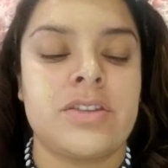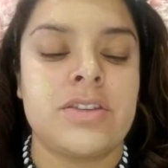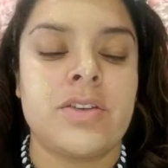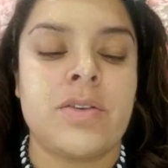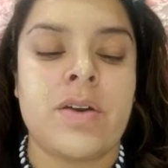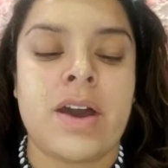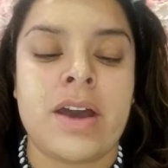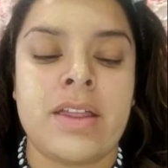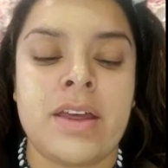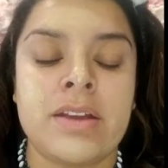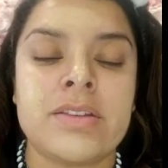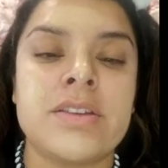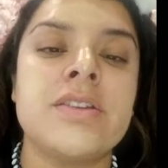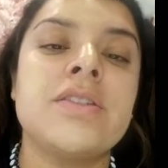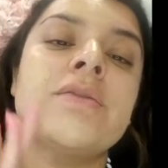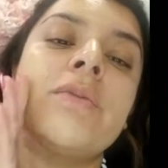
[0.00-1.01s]
So I
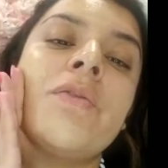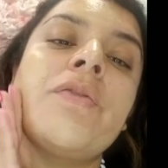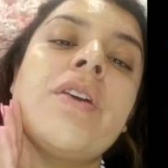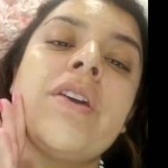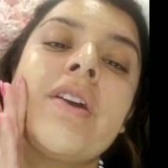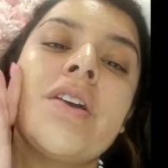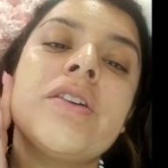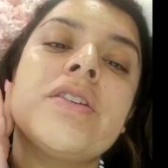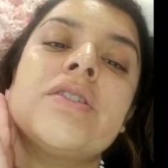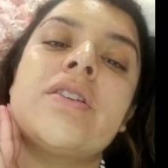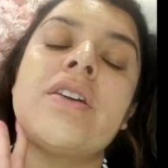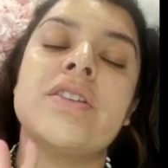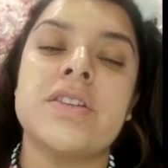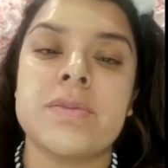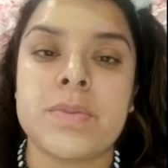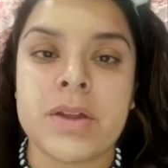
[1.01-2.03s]
like to use my fingers, so I
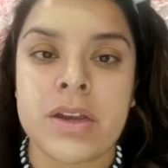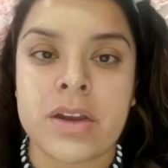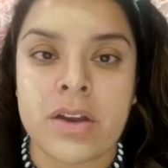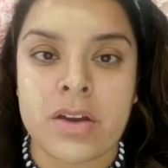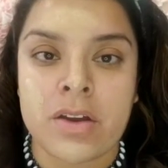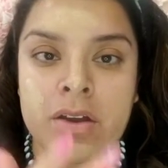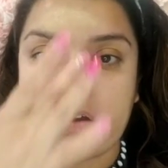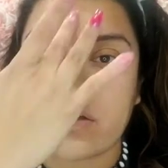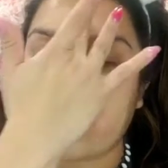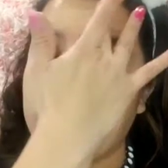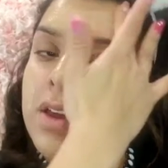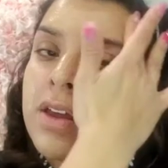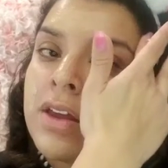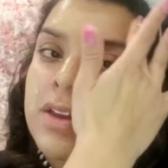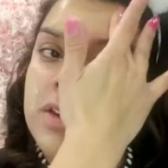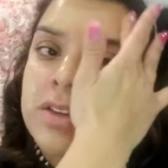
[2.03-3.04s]
just put it on
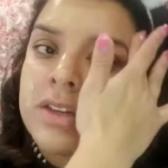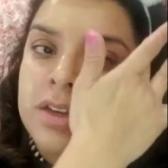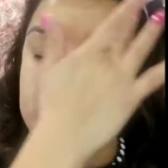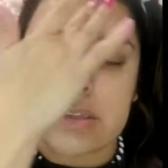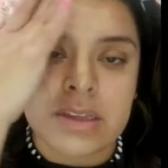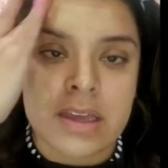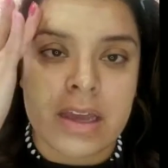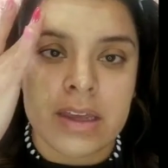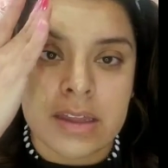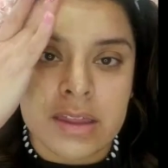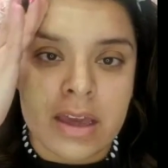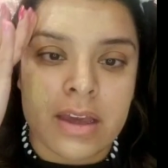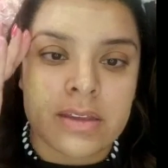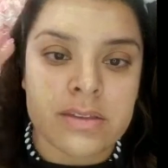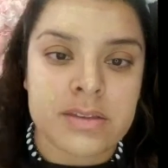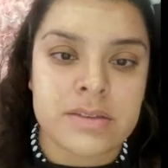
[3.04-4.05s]
just like
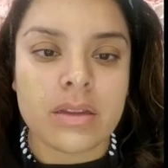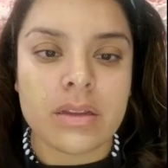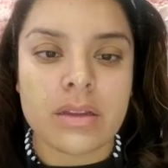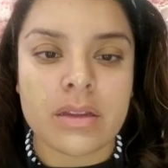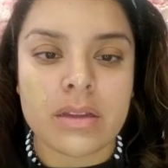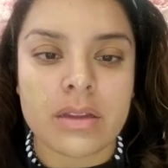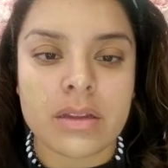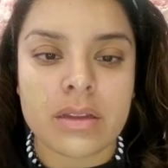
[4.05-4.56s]
this.